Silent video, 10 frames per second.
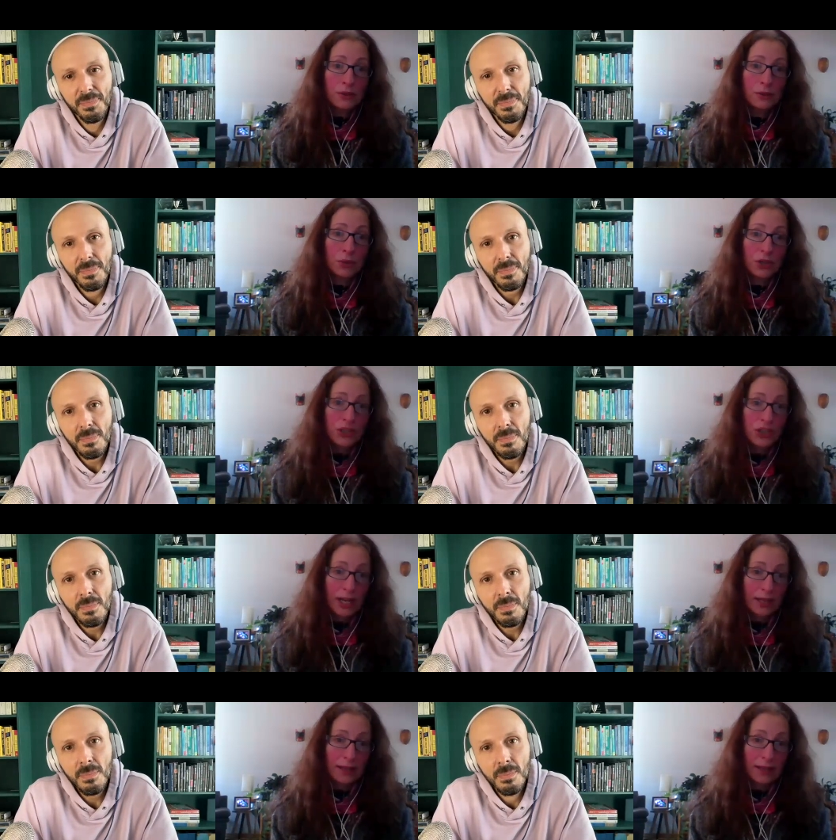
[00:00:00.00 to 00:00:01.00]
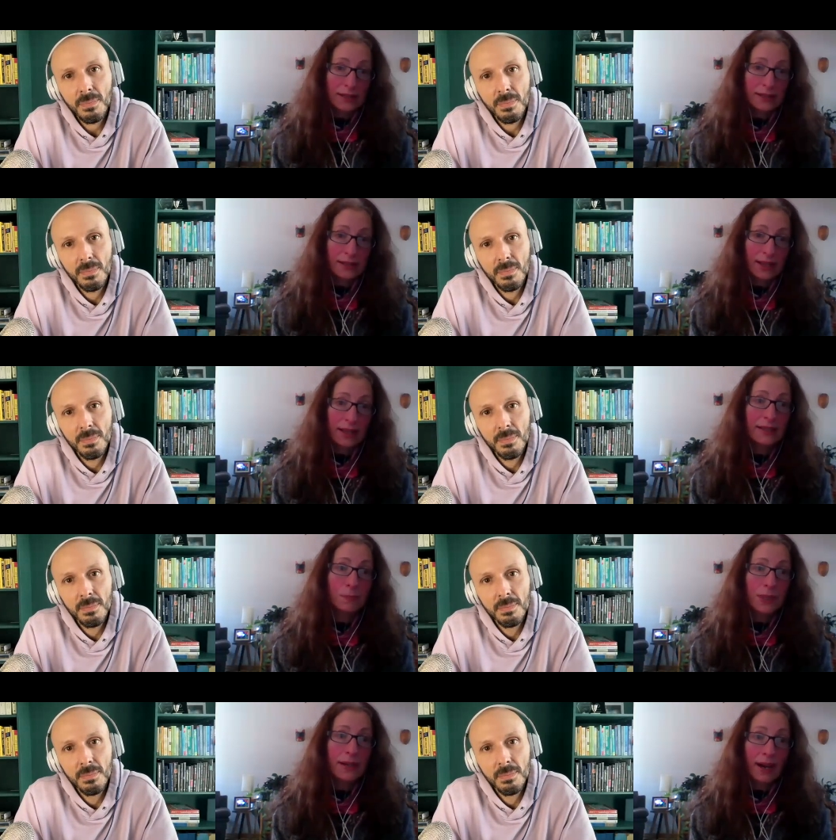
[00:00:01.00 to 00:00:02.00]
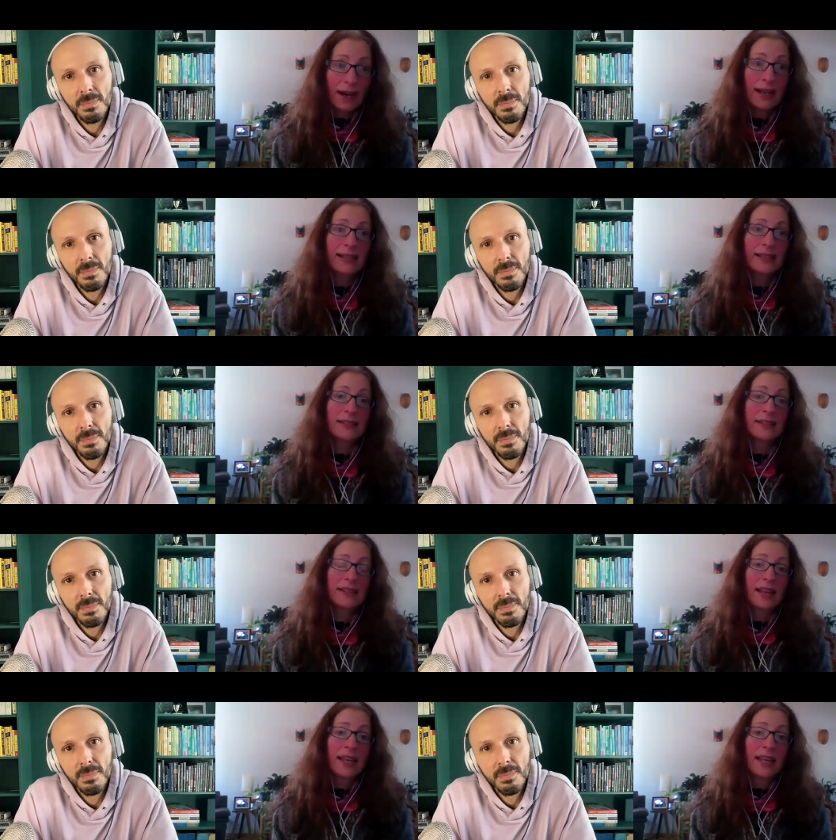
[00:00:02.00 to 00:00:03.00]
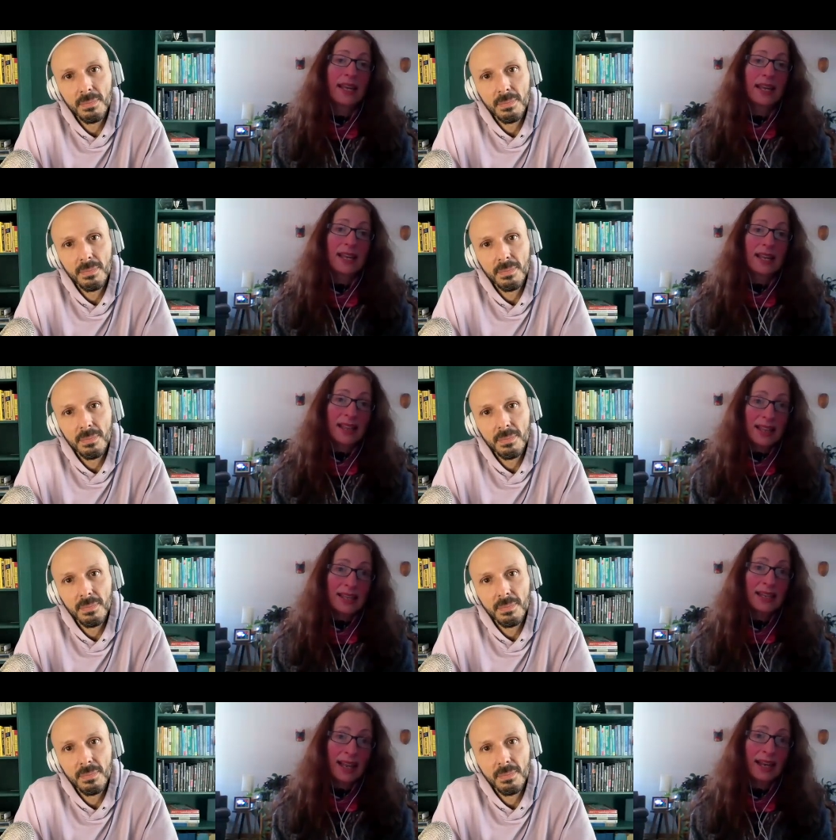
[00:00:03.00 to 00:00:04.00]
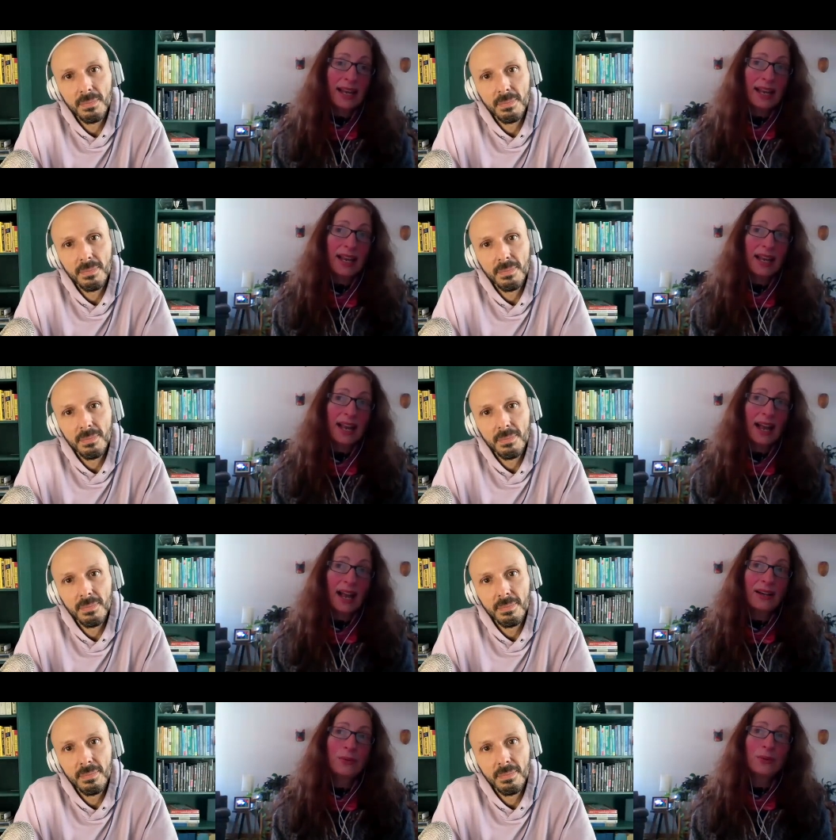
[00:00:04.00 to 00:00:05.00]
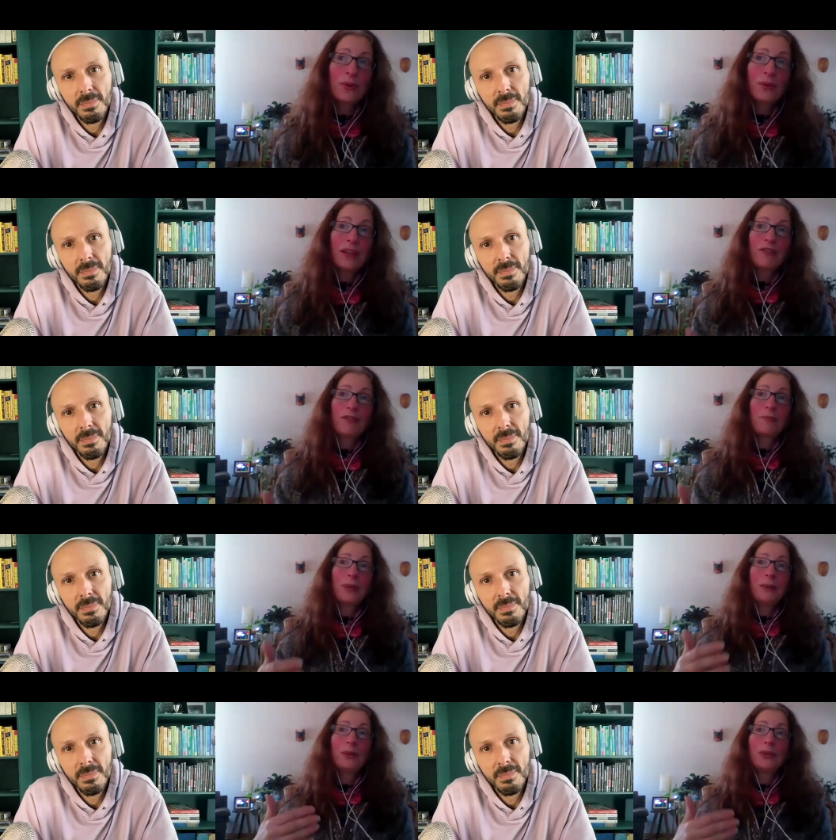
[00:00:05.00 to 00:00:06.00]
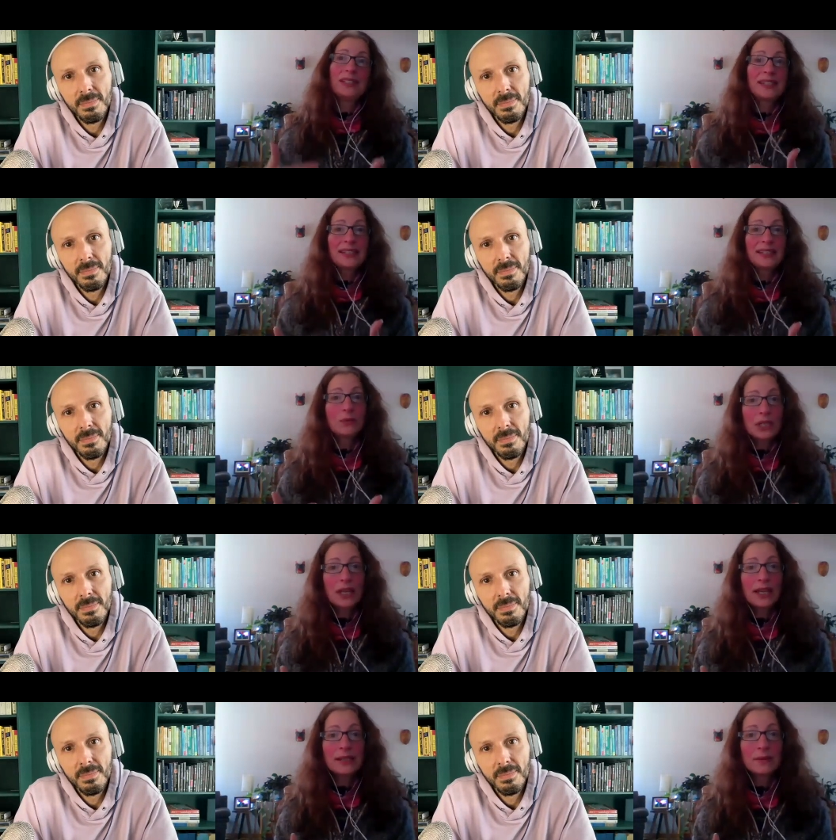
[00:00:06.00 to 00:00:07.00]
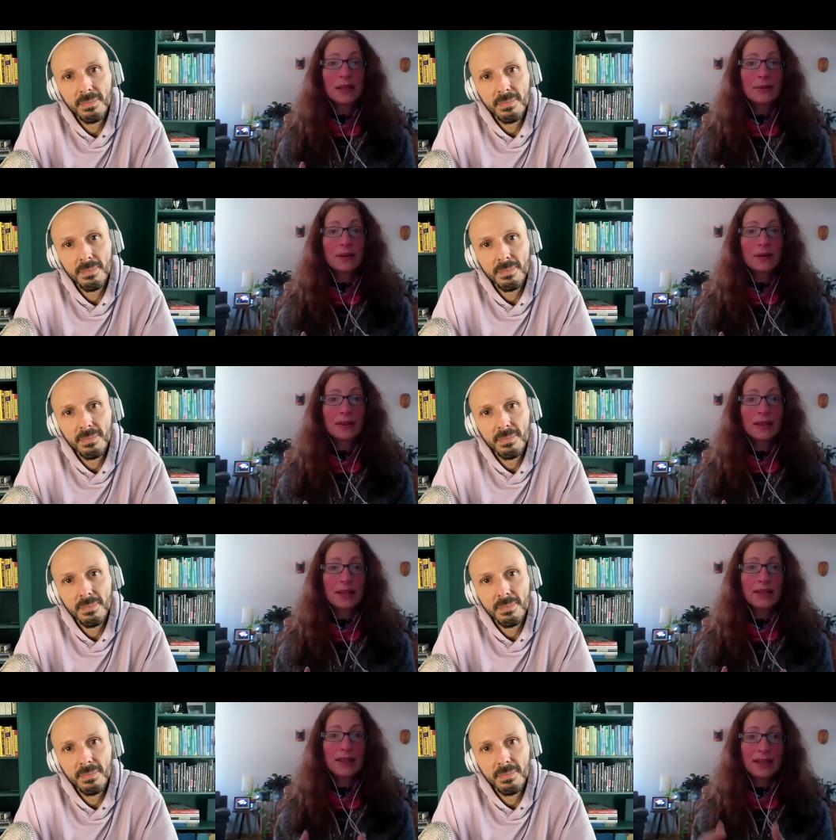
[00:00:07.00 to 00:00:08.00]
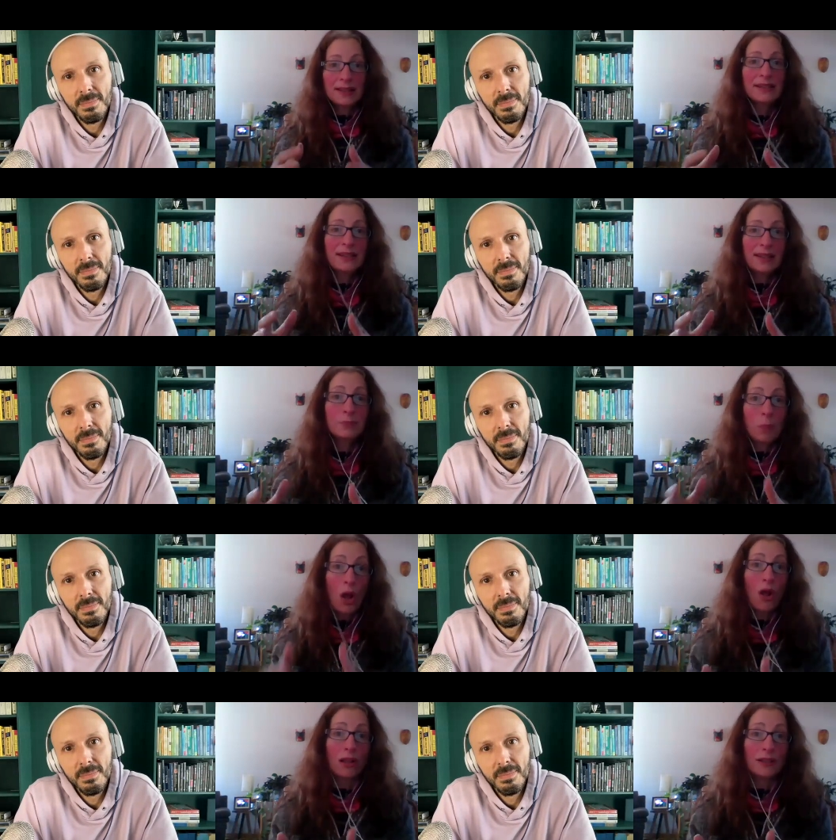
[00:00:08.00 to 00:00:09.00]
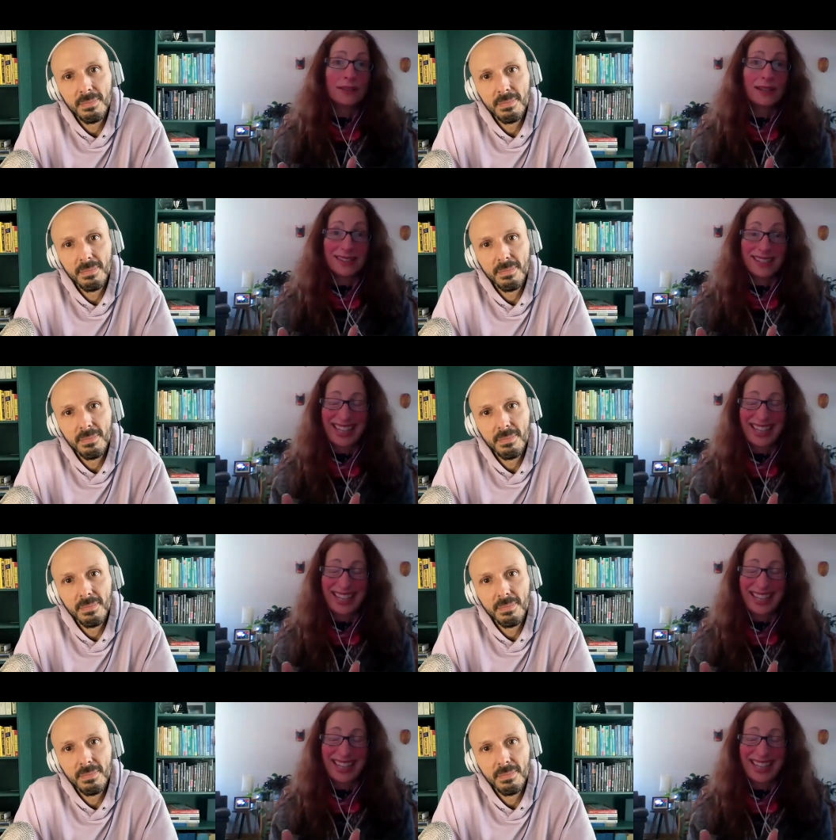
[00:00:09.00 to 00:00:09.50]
Speaker 1: to appreciate this is because that like i don't know if people listening realize that this it's paul that does